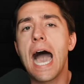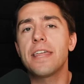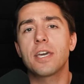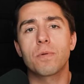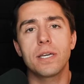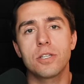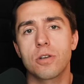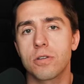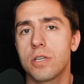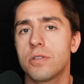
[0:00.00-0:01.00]
I think Ricky
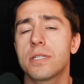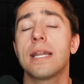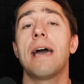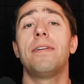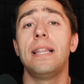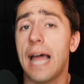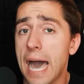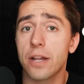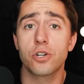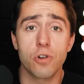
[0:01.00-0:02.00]
Turcios is going to have a
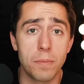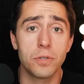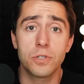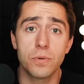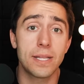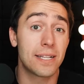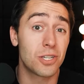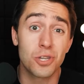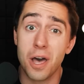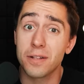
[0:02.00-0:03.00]
lot of trouble doing that. It's
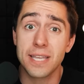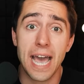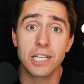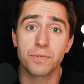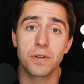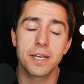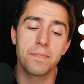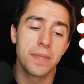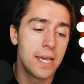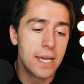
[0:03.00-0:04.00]
a tall task for him.